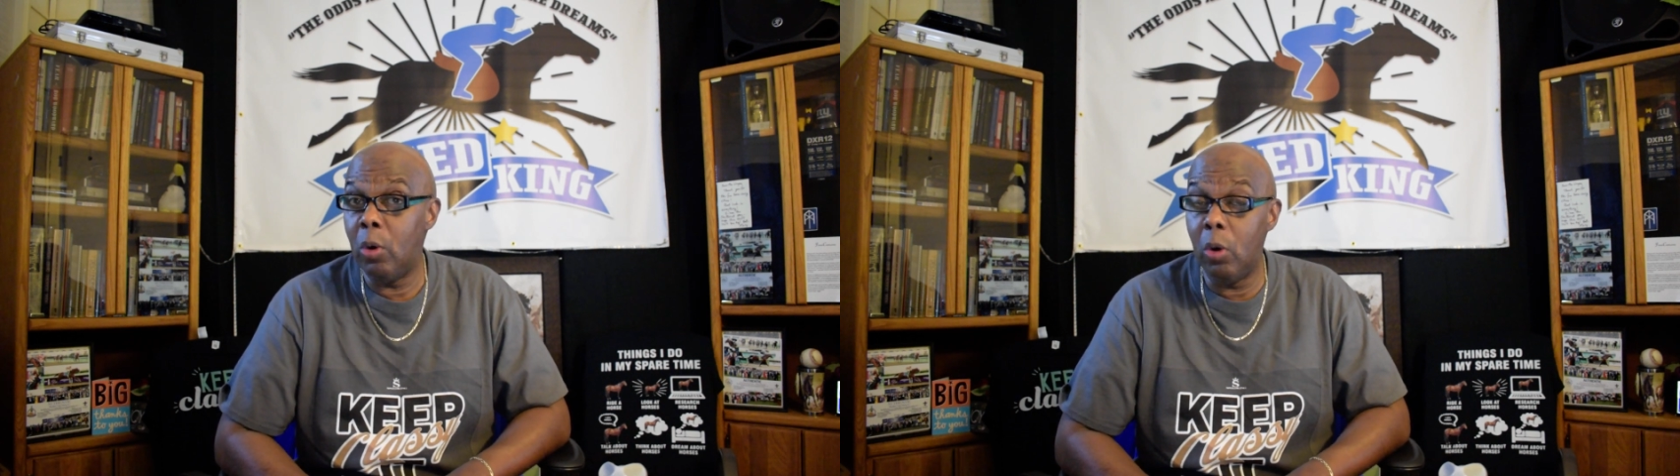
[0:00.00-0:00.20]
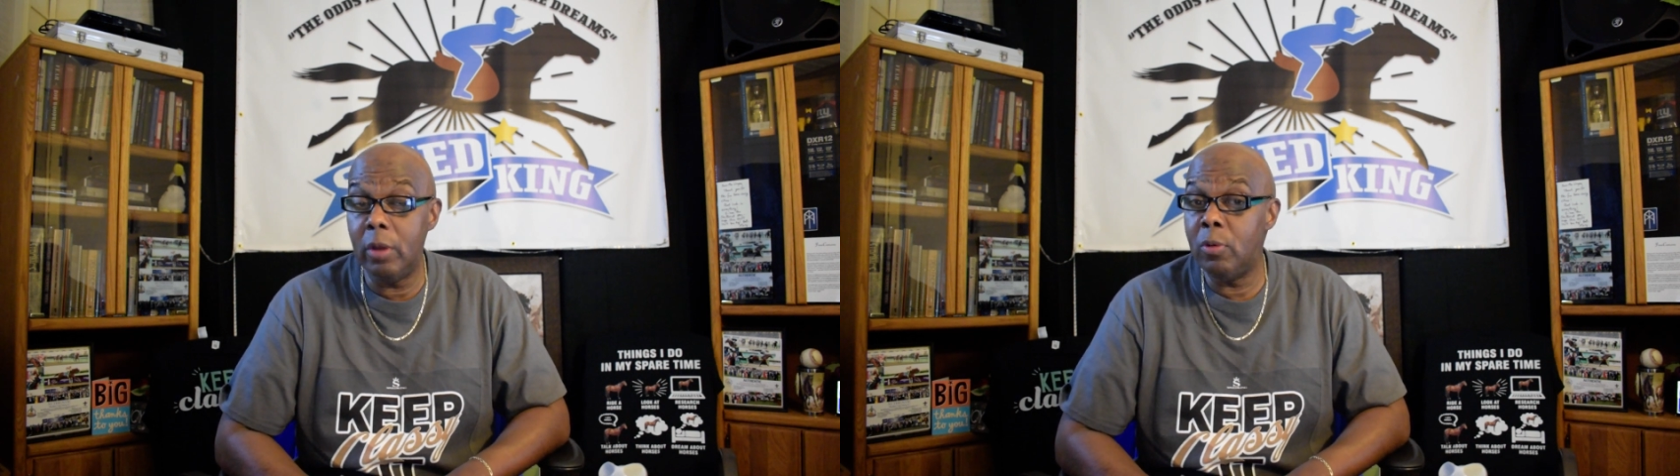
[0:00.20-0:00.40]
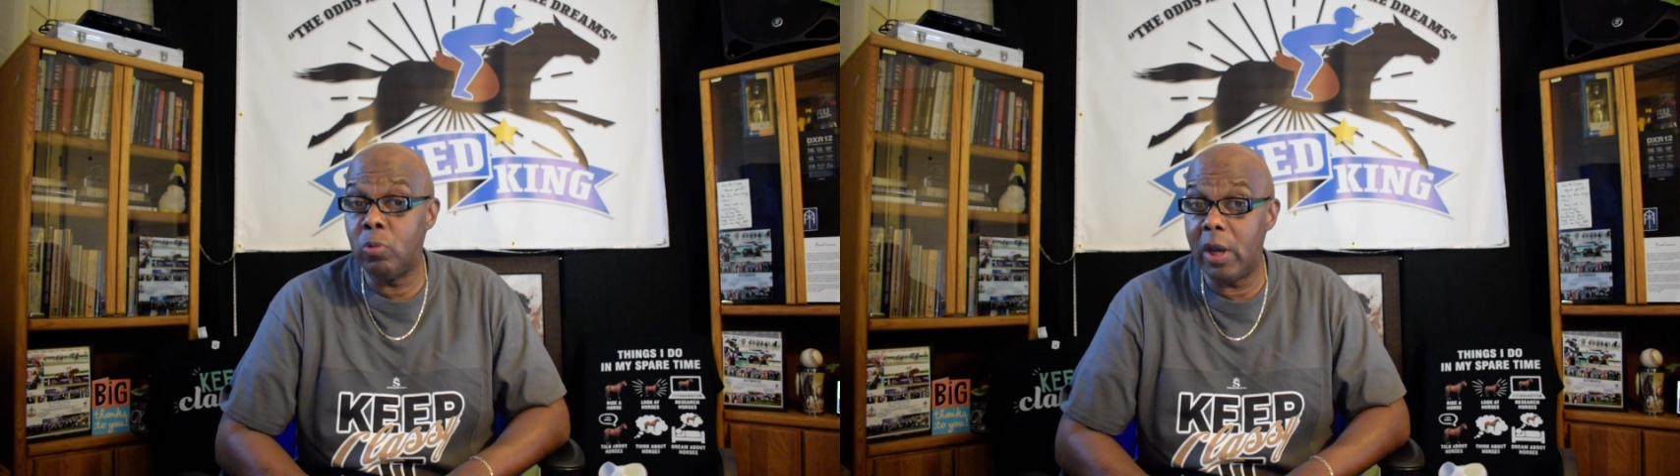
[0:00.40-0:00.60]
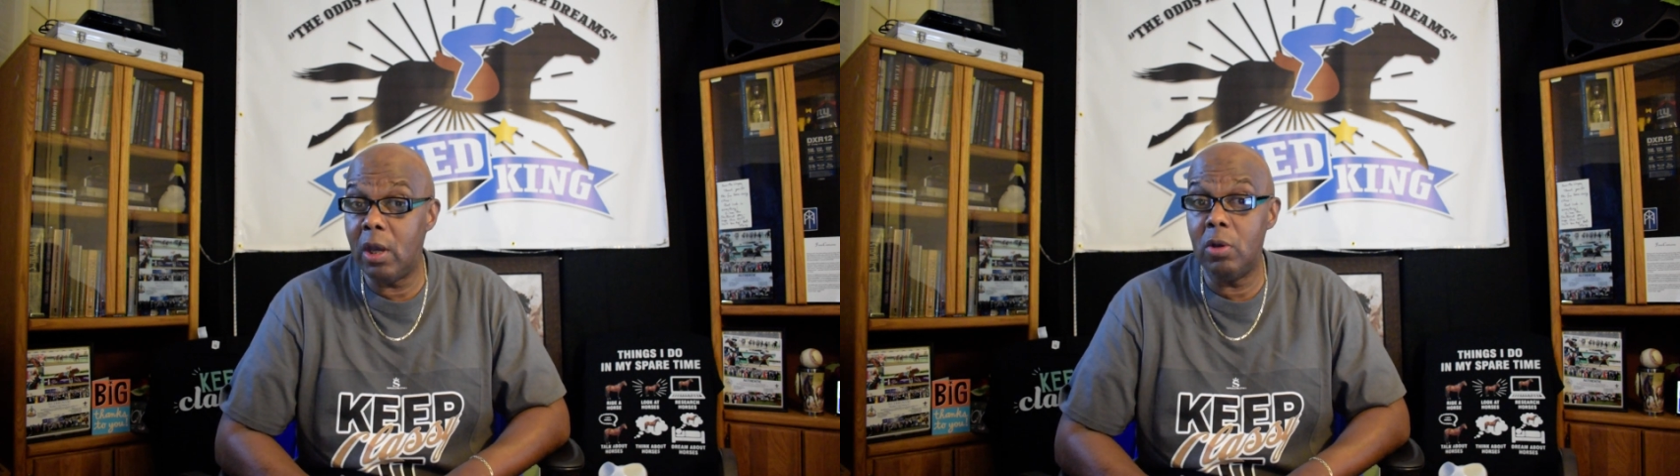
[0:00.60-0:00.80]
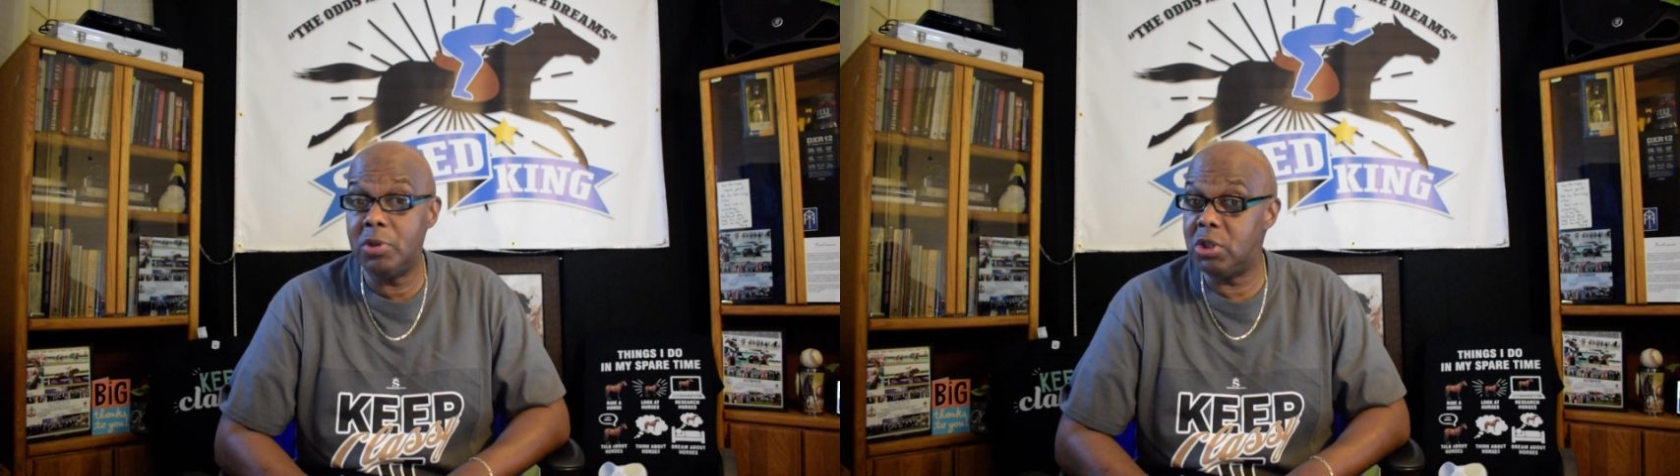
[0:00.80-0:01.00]
On the
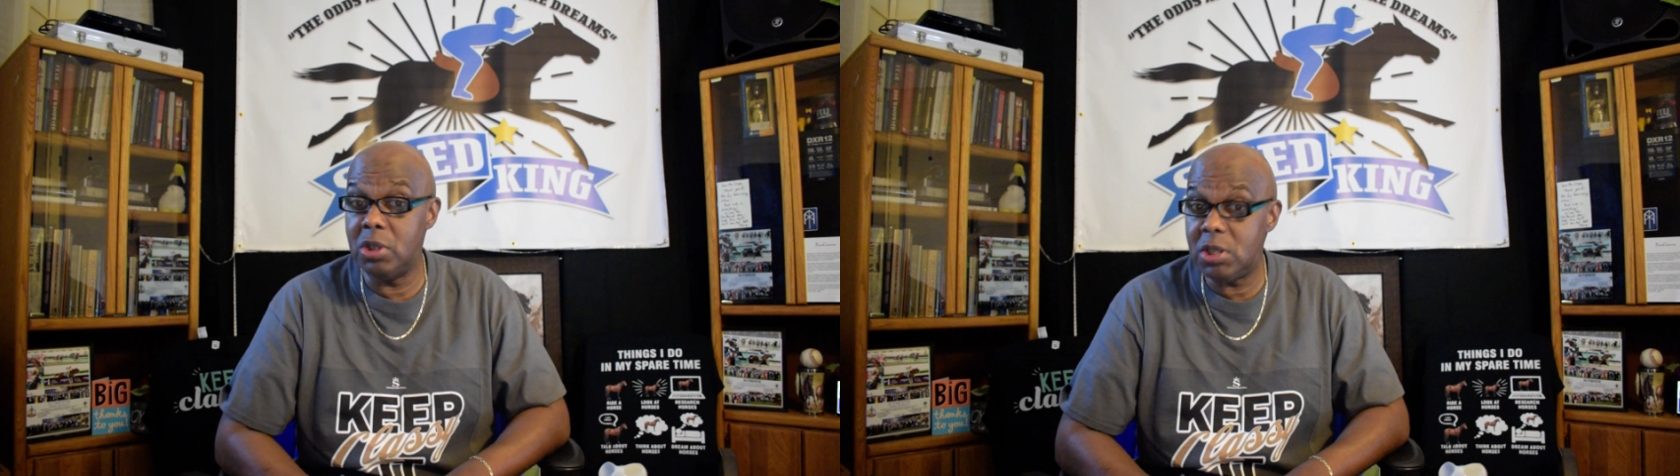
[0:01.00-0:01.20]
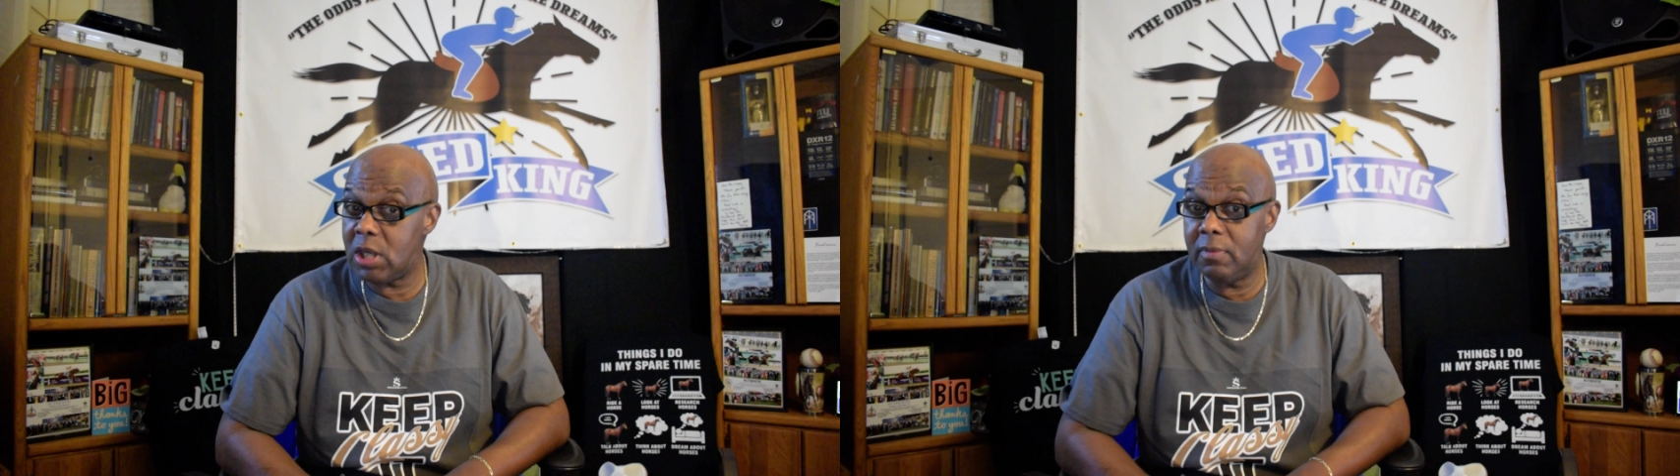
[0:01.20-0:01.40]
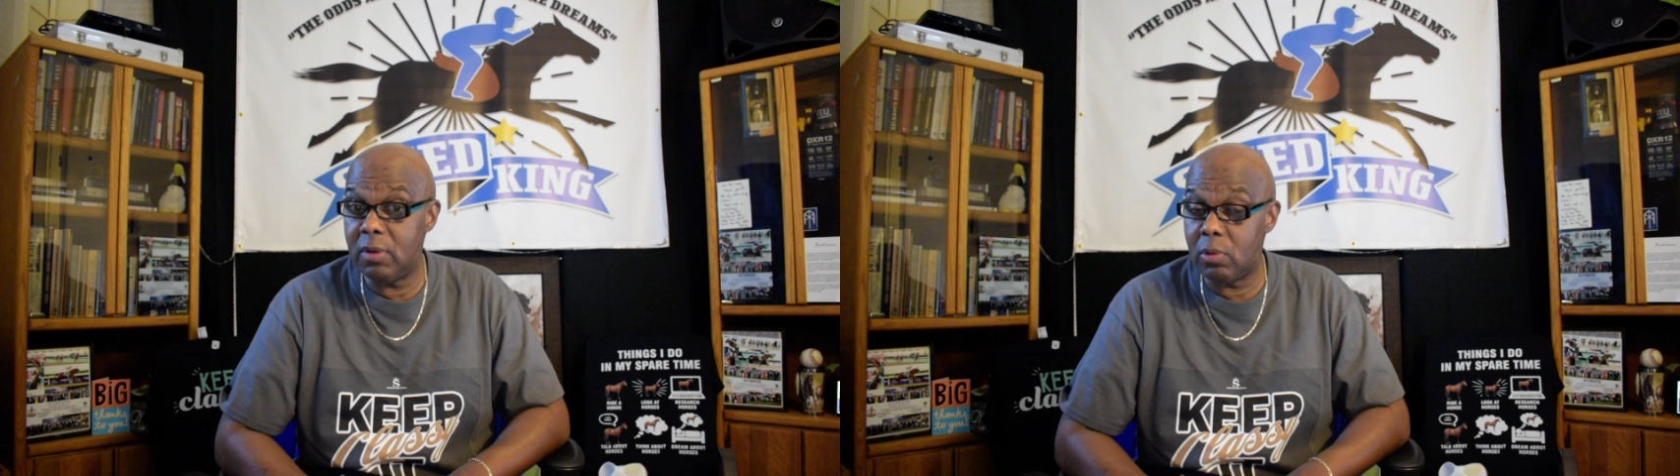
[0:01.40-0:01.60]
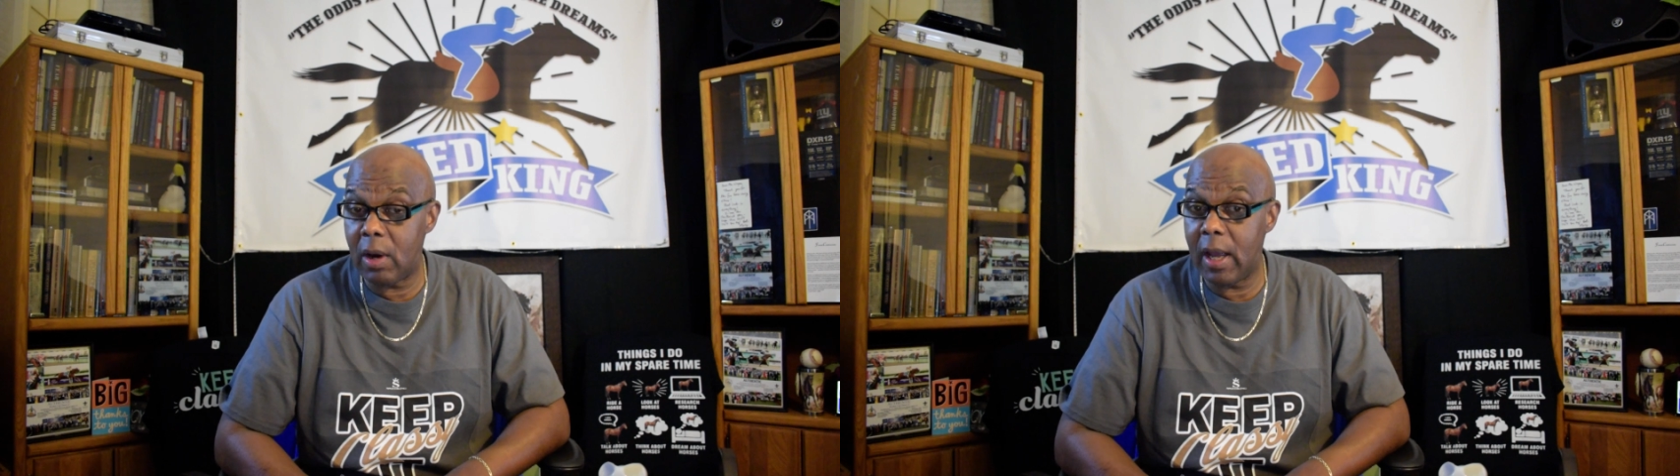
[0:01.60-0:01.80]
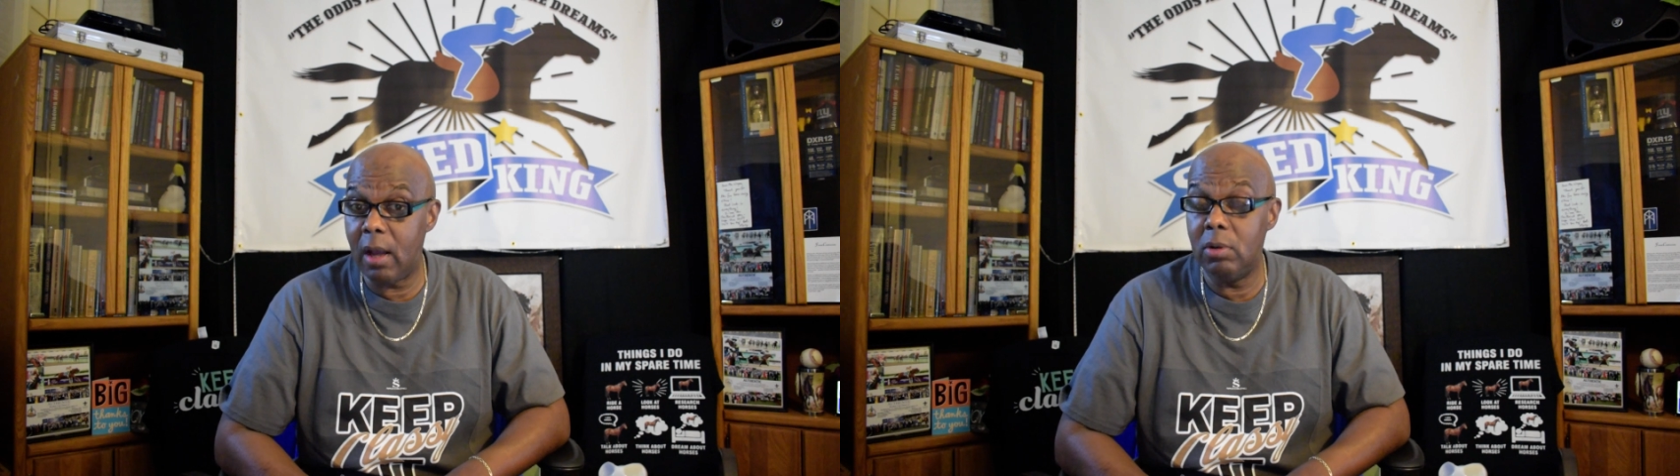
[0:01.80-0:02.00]
rail, should save the
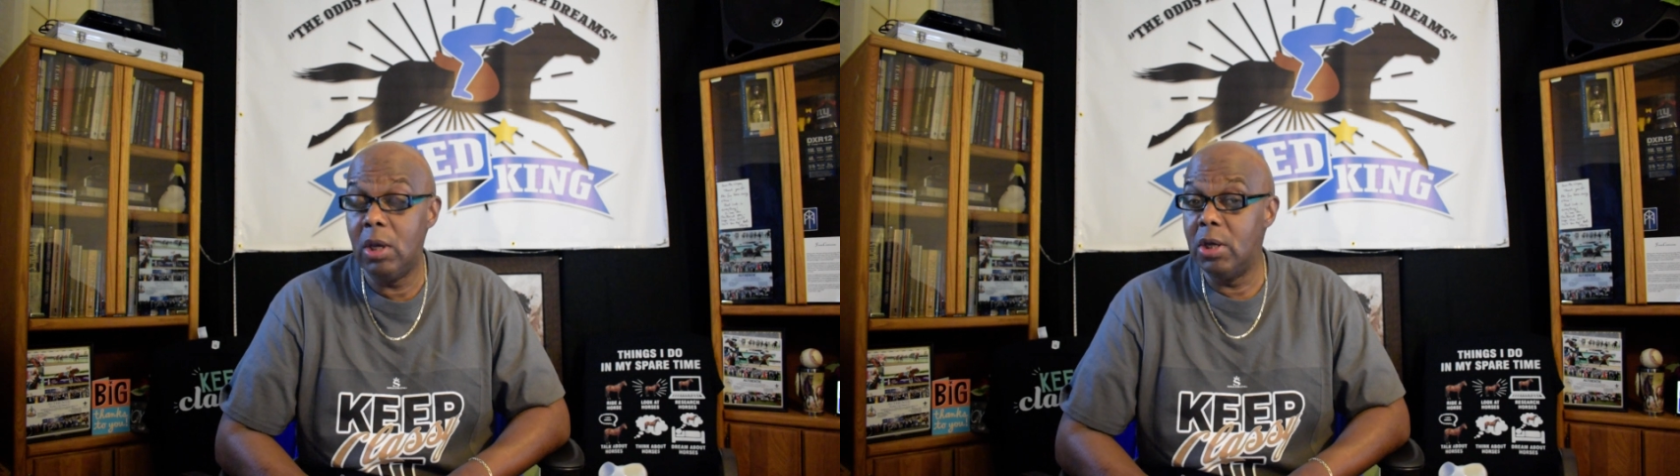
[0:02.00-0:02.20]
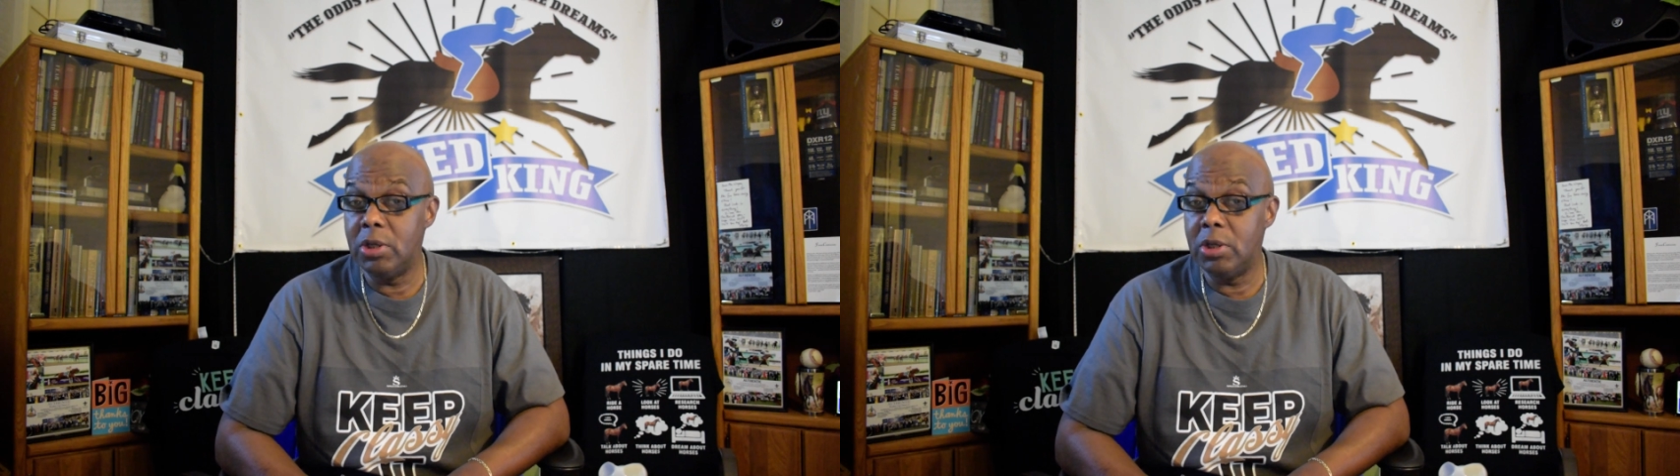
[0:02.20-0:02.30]
ground,